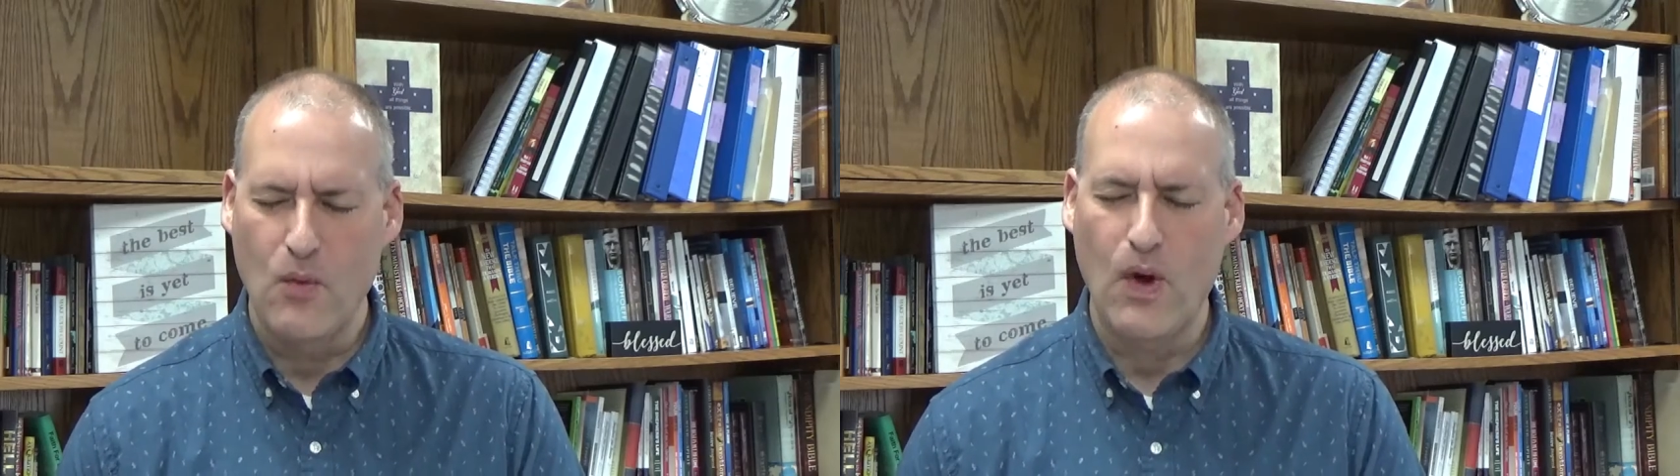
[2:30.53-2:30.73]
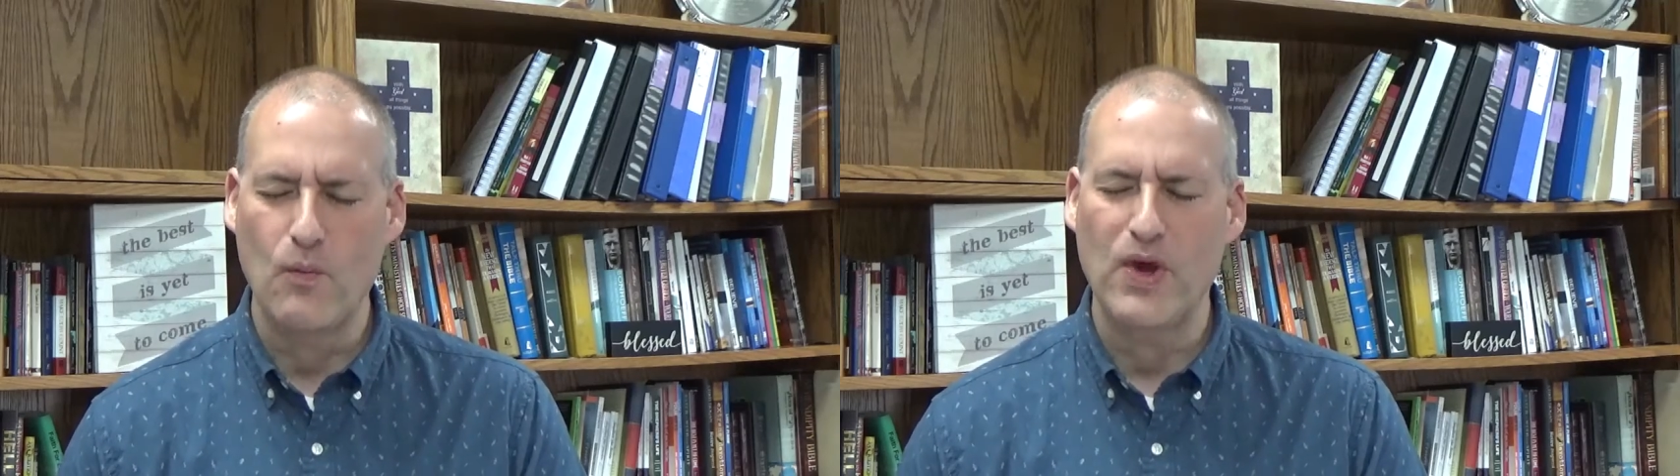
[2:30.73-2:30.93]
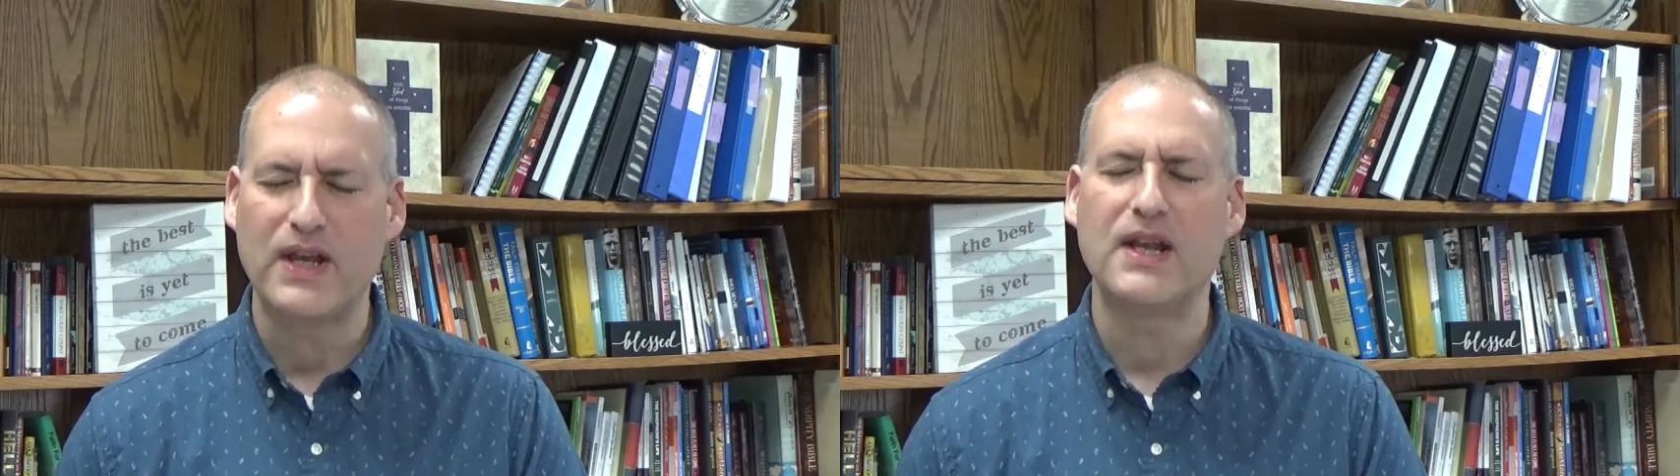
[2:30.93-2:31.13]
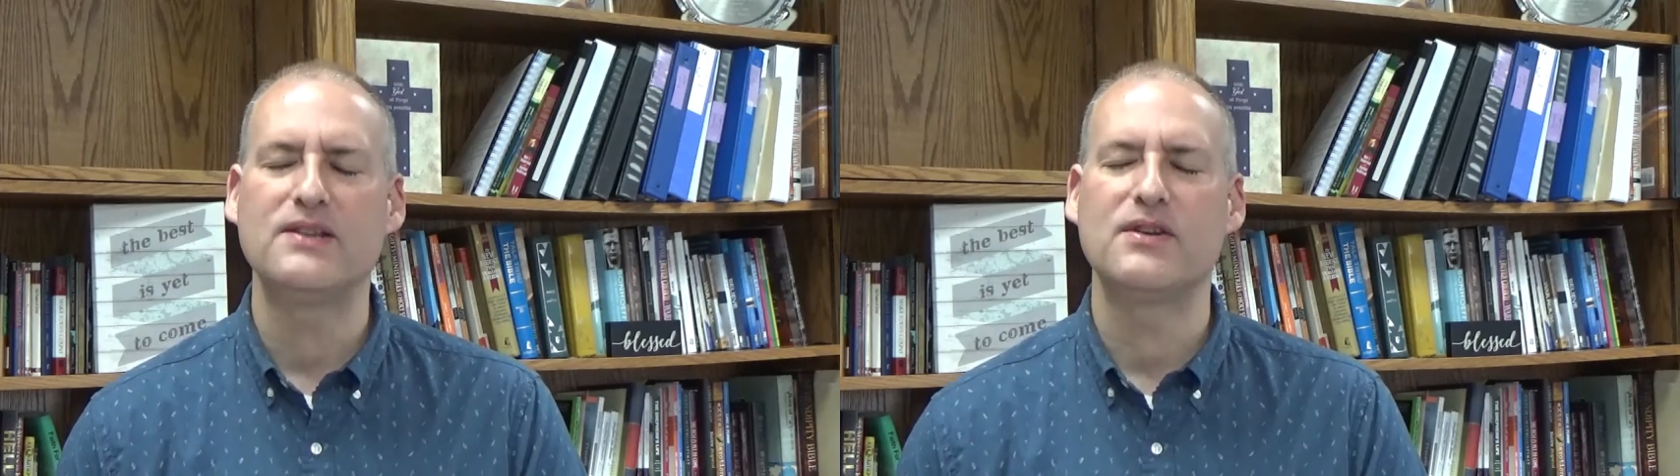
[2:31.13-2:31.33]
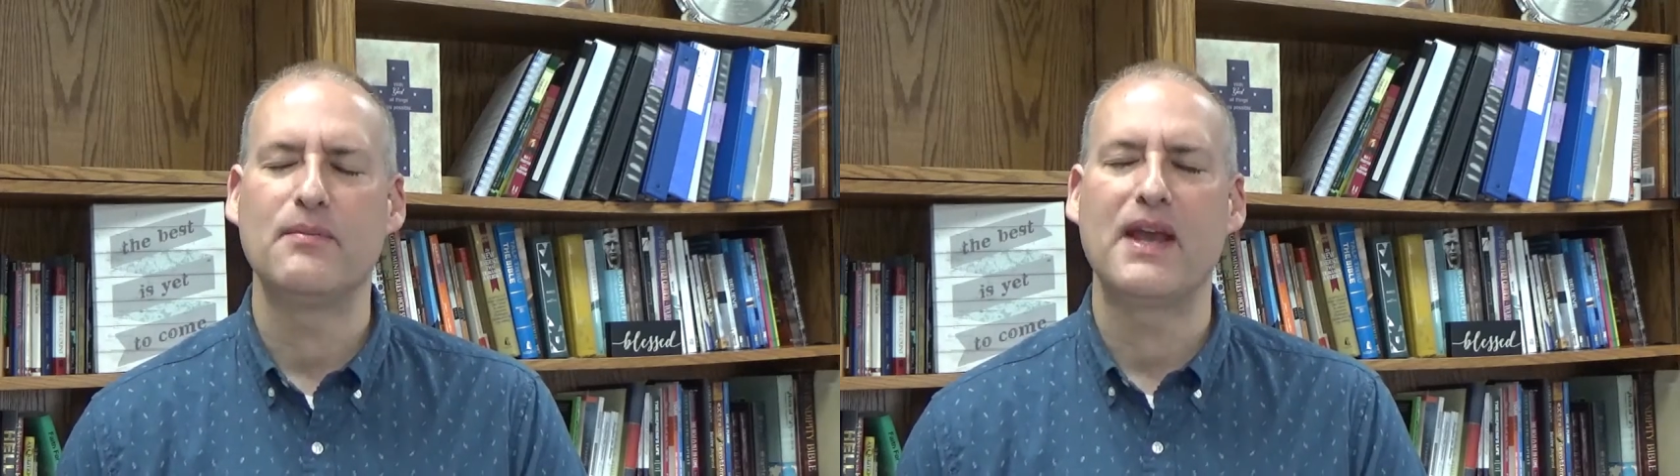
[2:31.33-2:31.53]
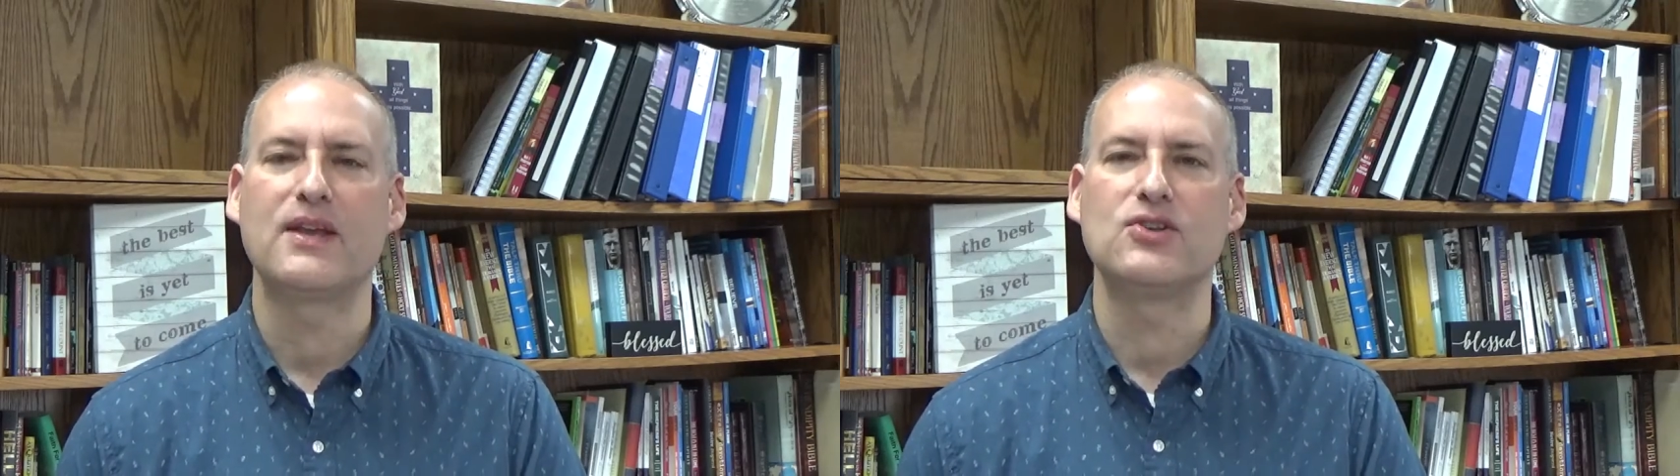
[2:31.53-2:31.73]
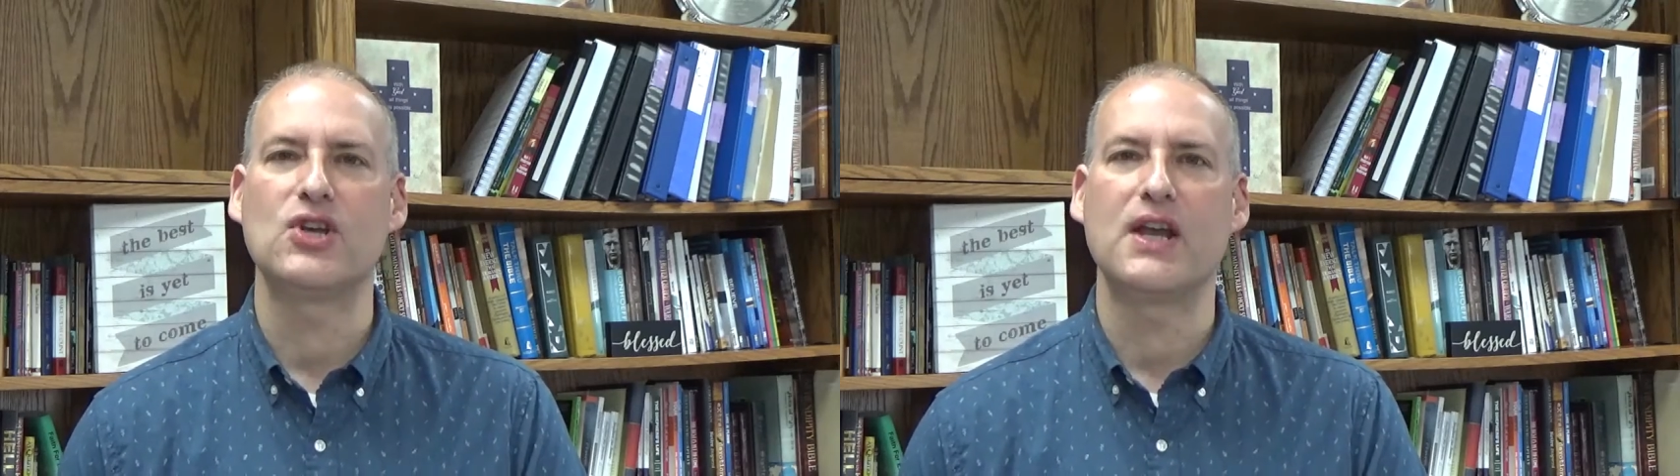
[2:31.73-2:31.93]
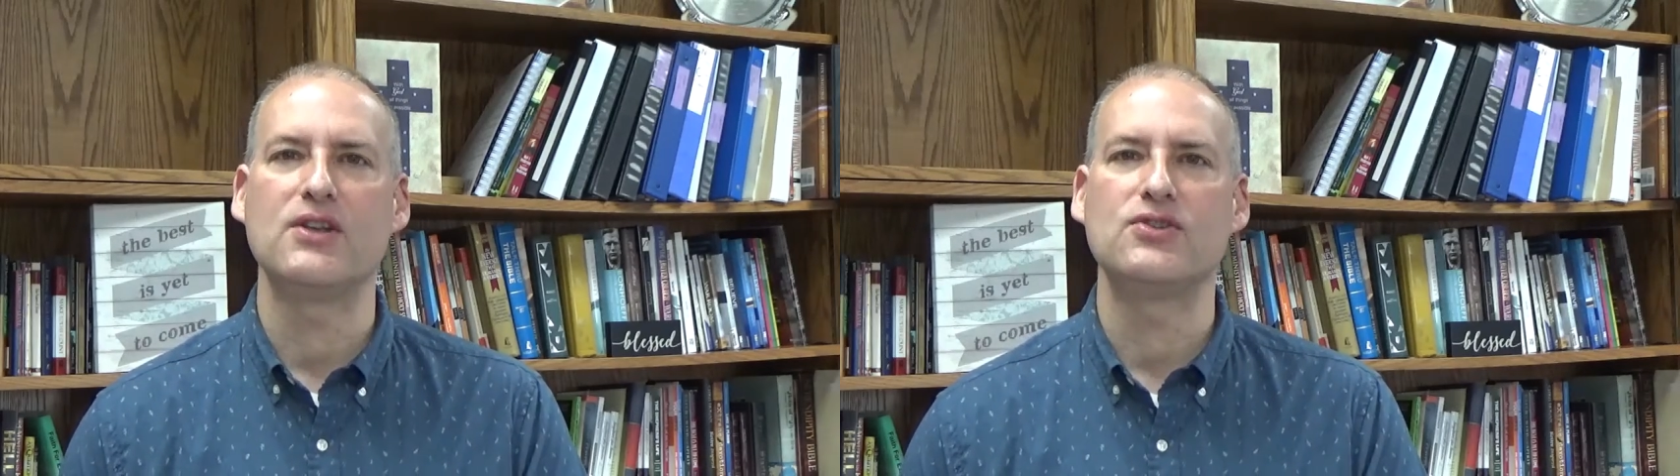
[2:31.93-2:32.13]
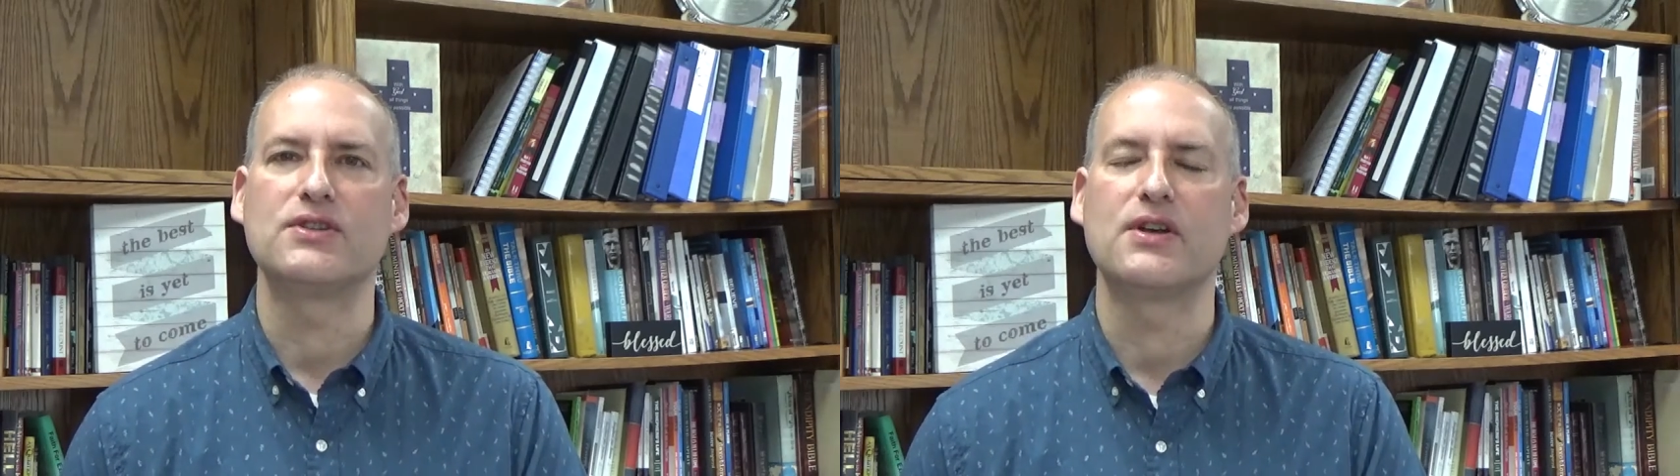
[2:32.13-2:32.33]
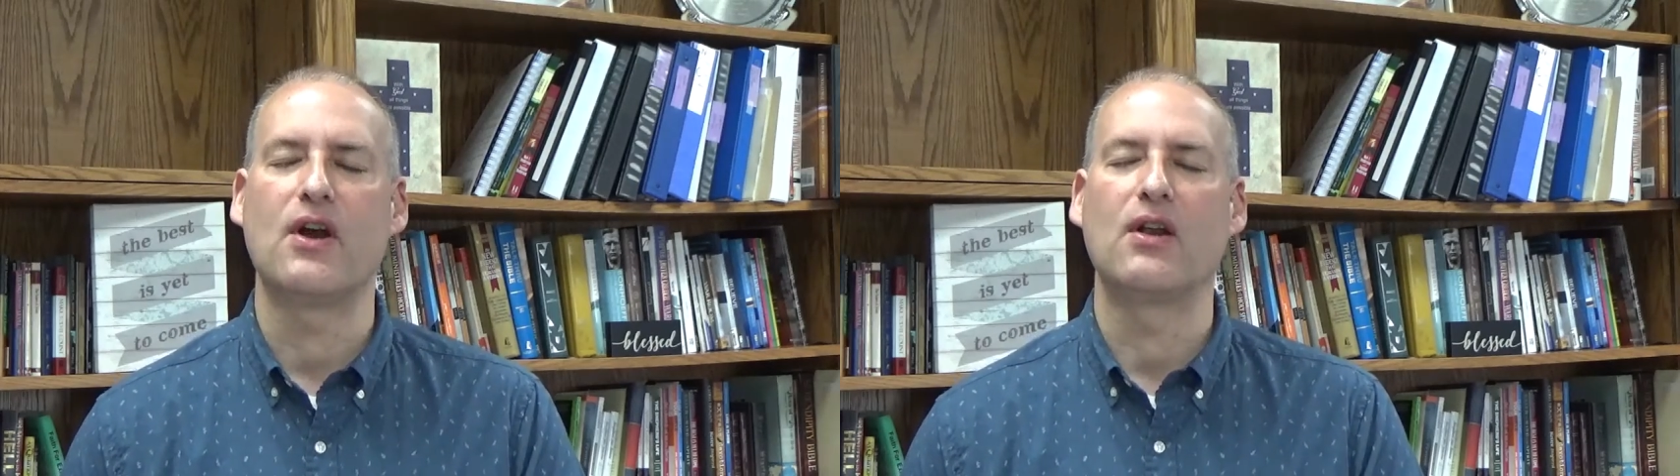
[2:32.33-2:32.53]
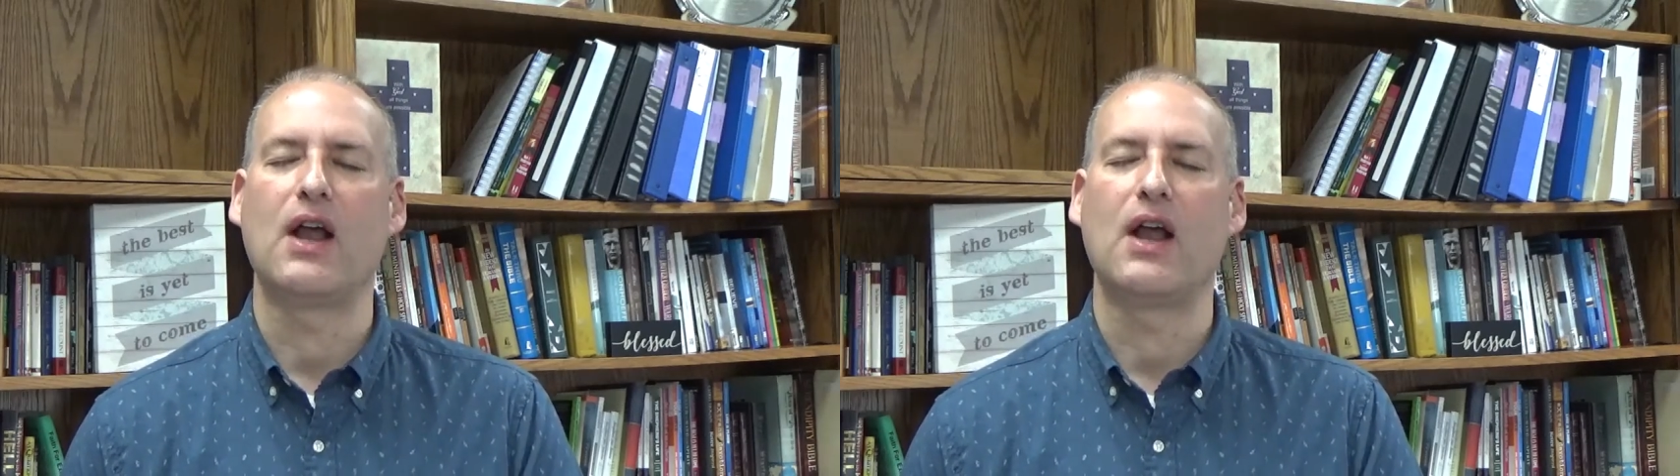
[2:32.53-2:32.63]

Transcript: when we need to make changes in our